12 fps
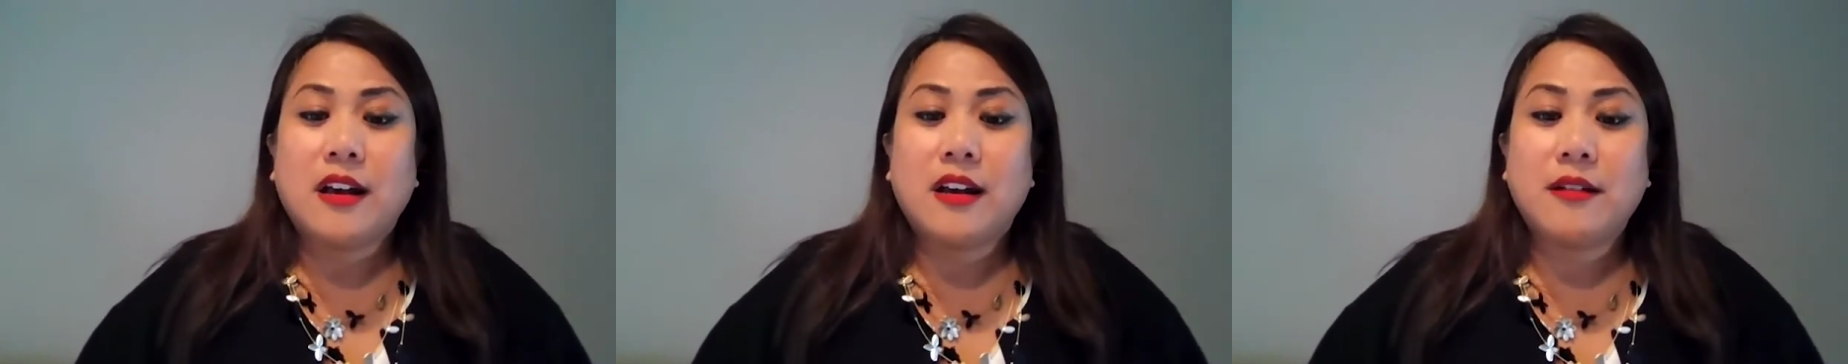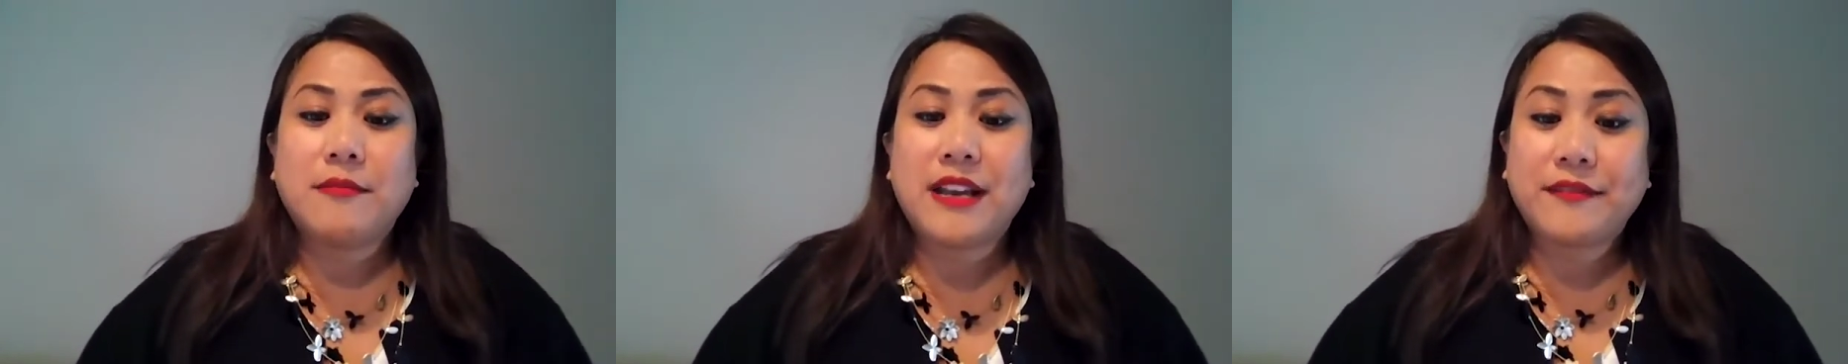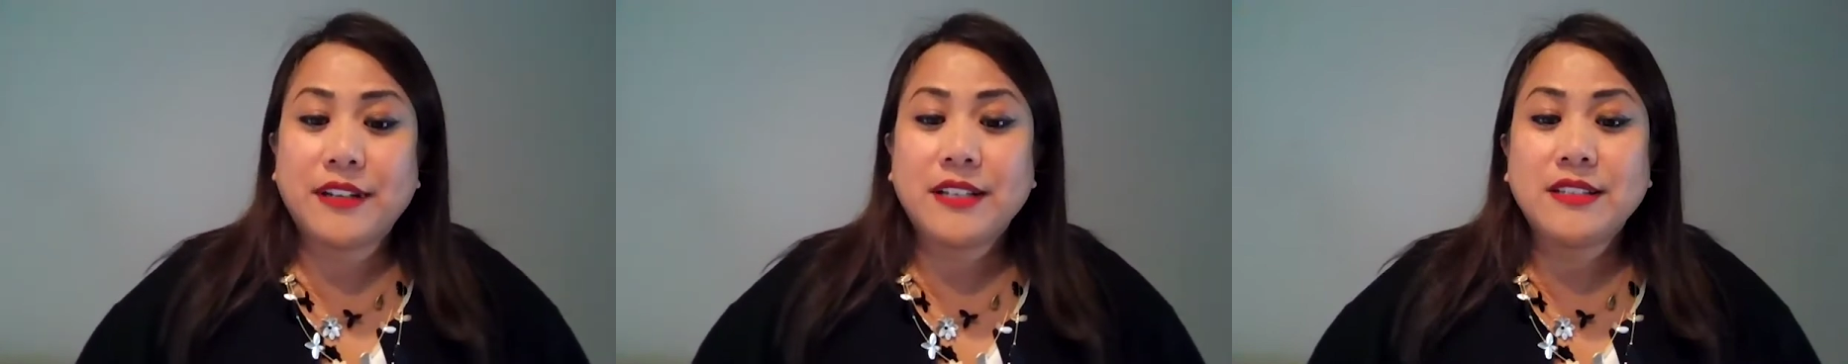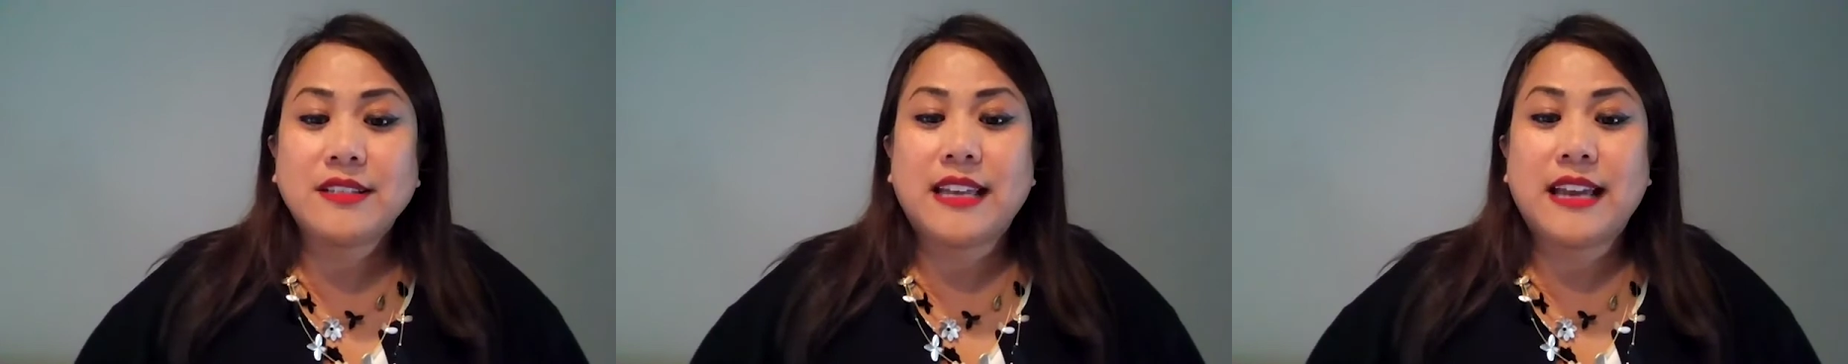um,
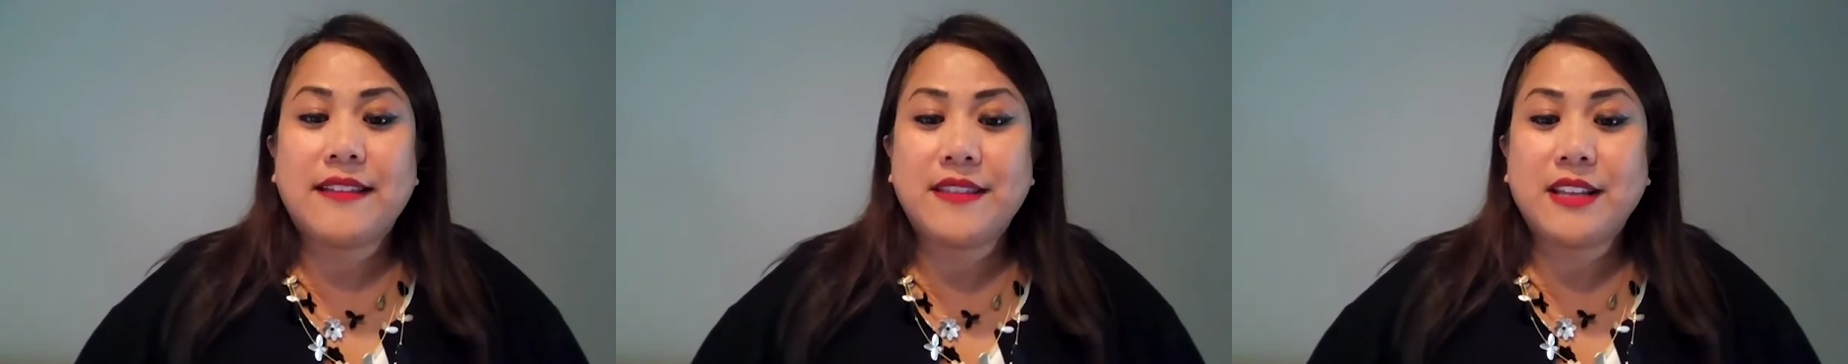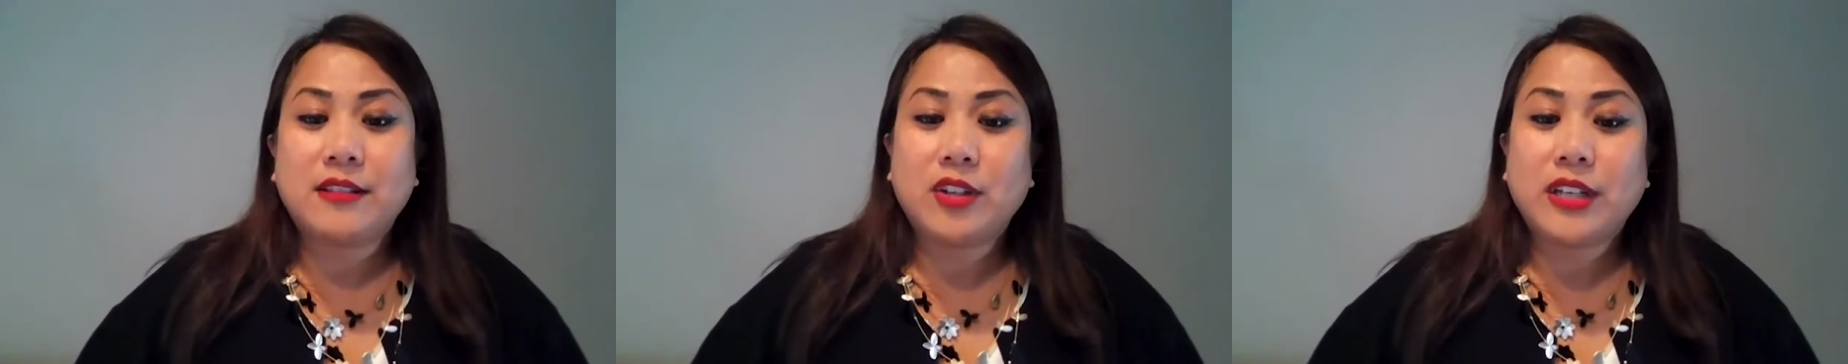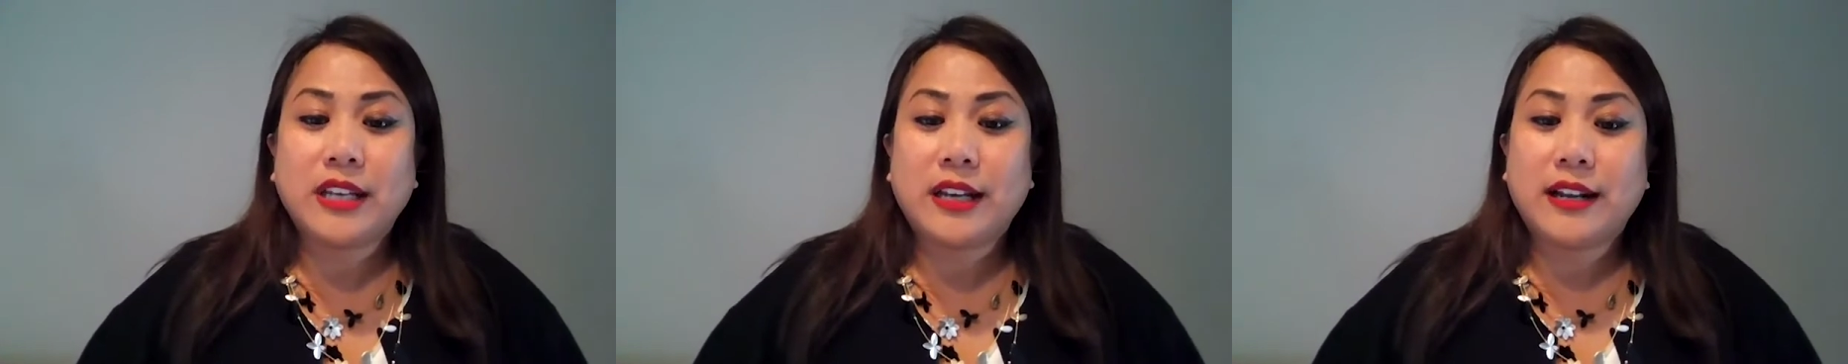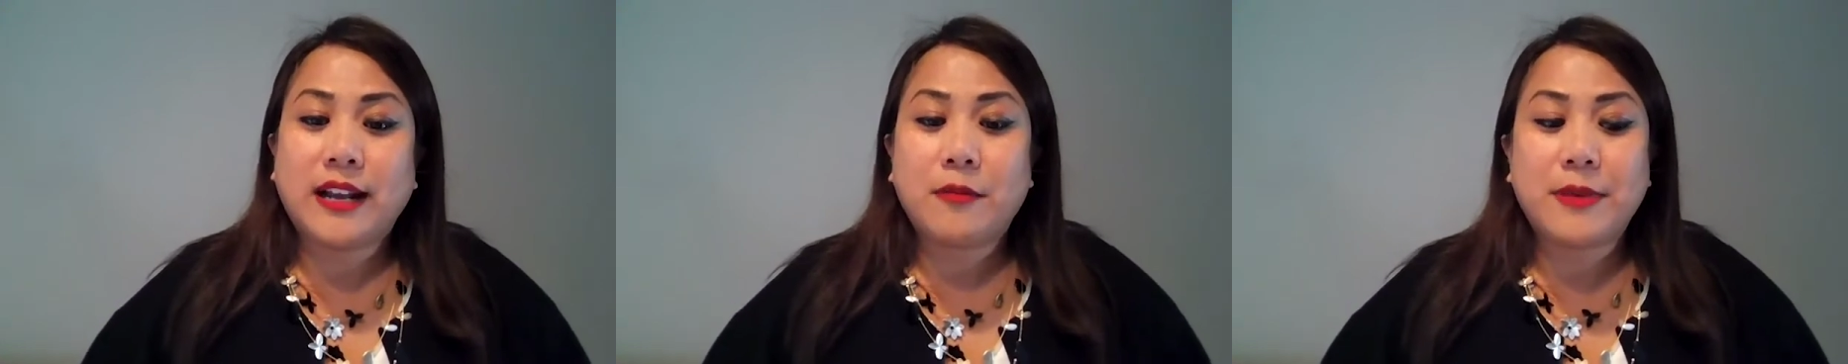evidence and then looking
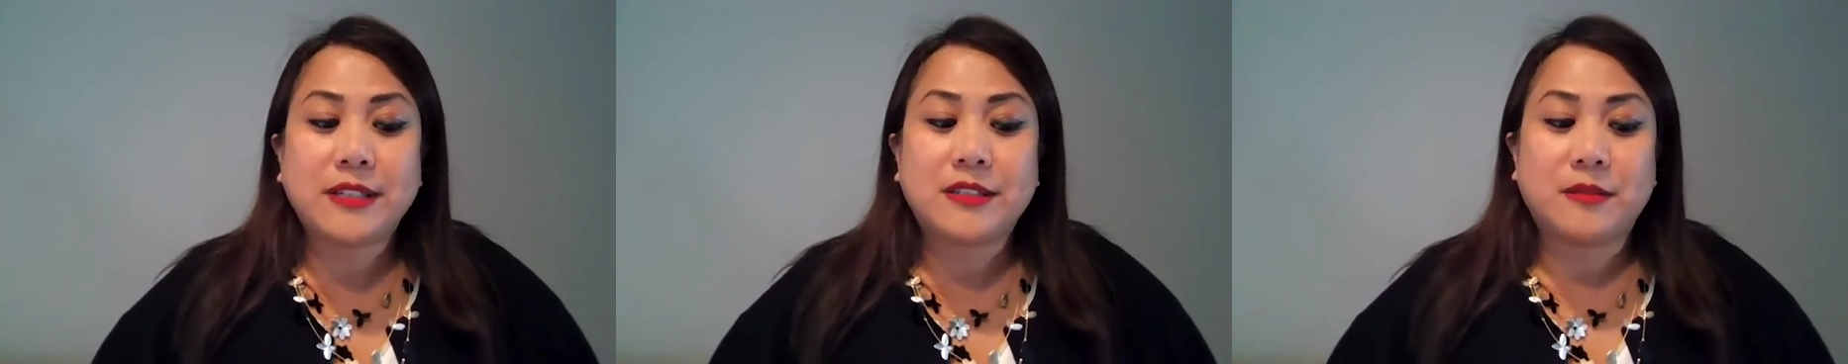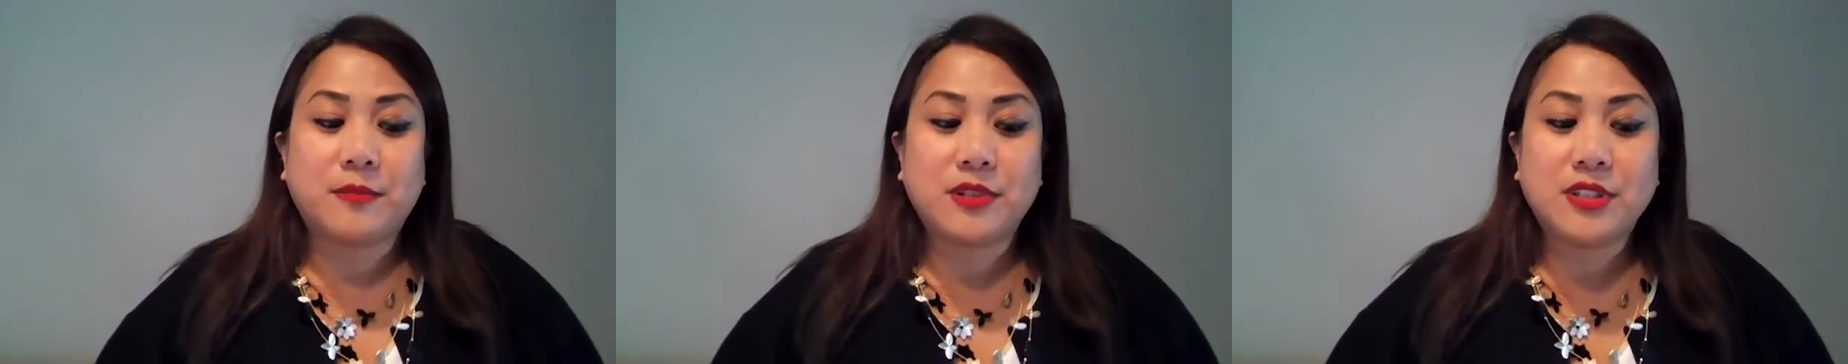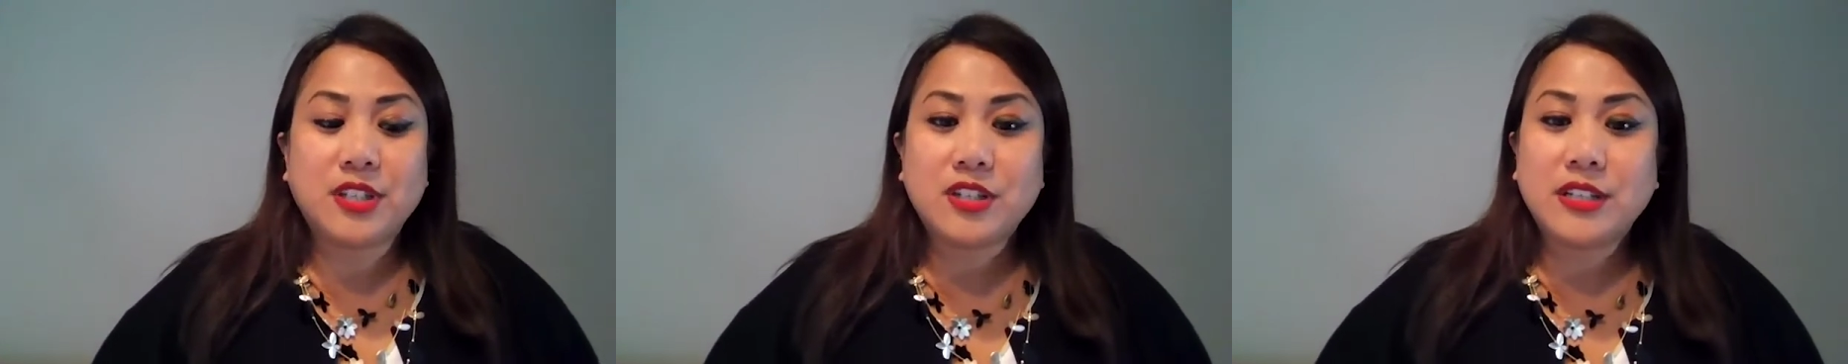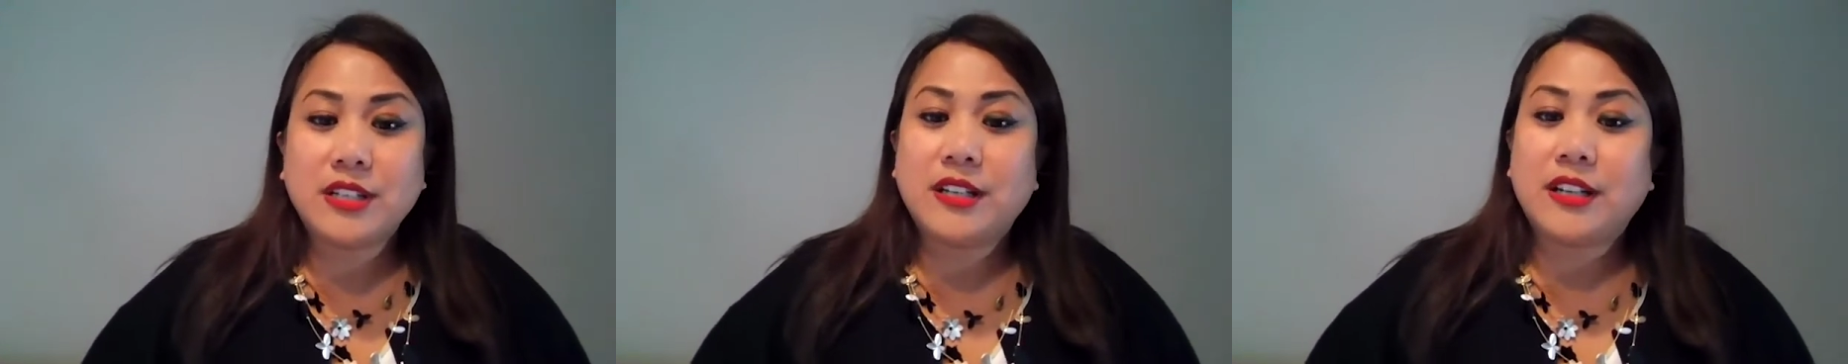at how best to
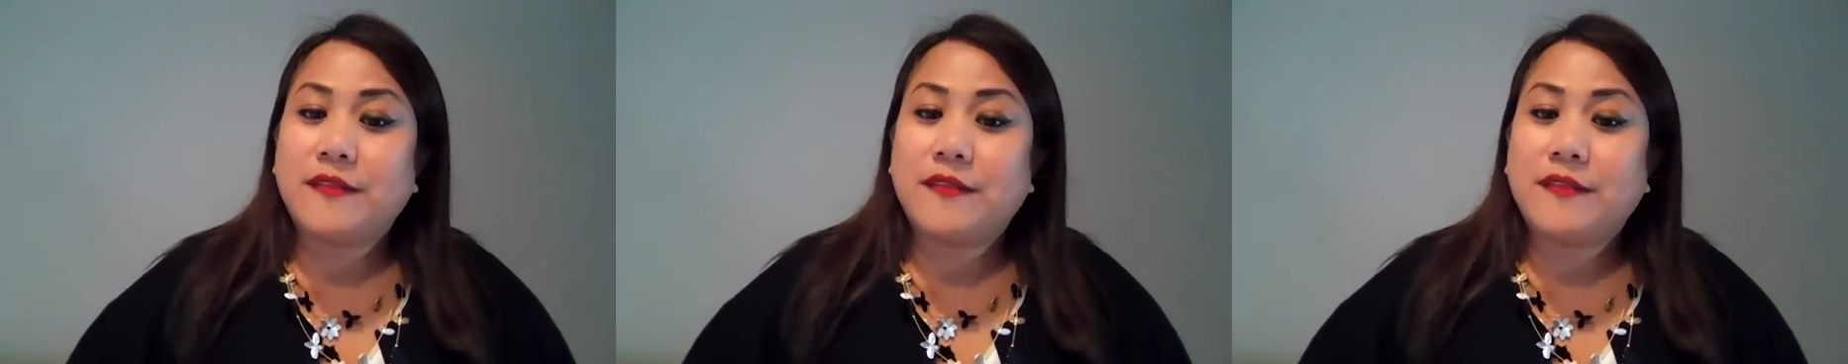position,